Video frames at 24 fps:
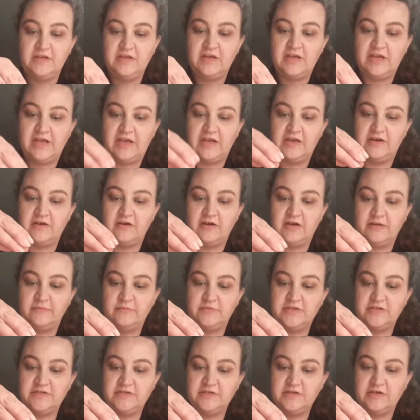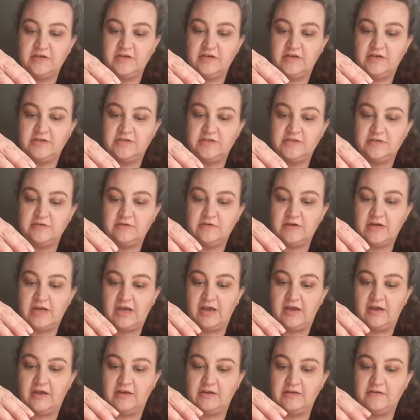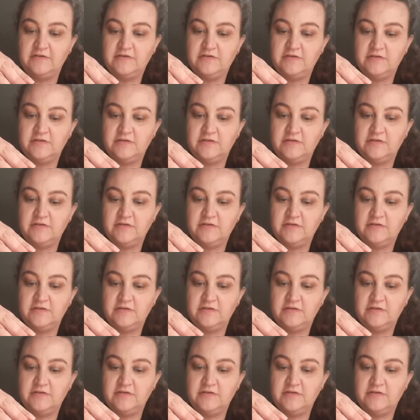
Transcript: And I'm just going to add